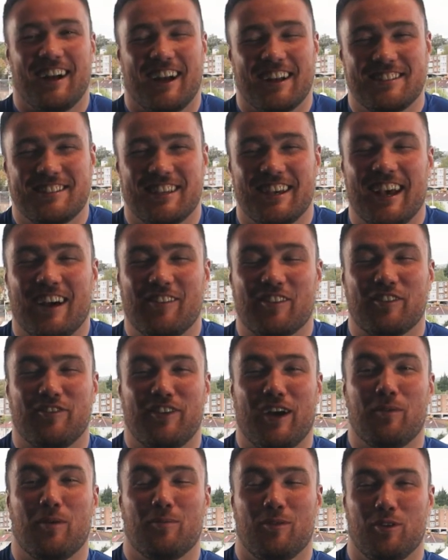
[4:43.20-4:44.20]
I'd say having a
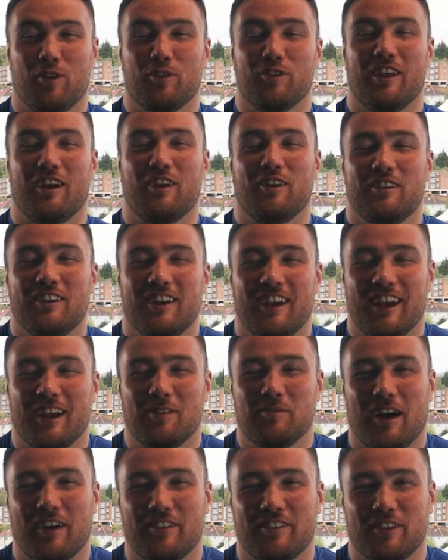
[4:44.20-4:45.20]
family of my own now,
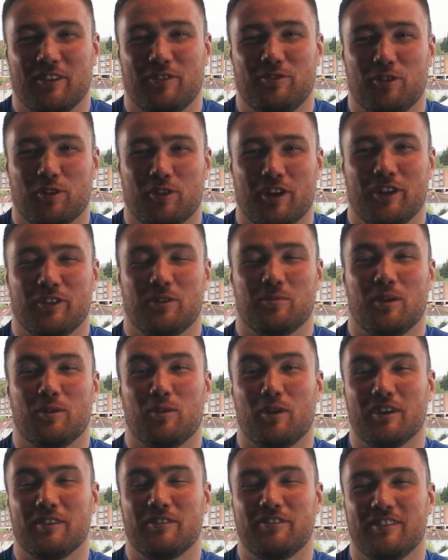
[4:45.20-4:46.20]
um, I have to give full credit to my
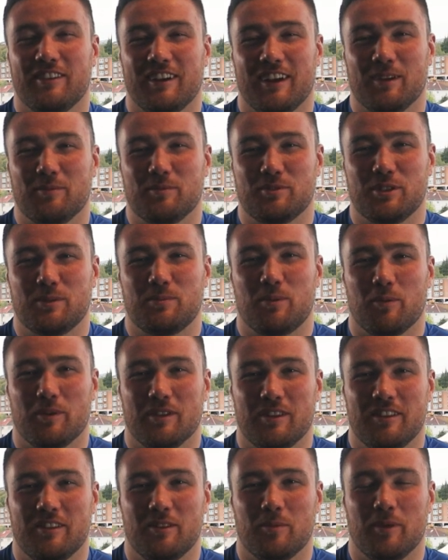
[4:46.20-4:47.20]
wife. Um, she's
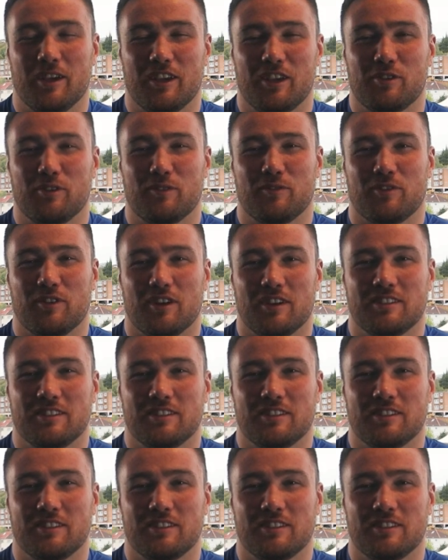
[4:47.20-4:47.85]
probably the main cook for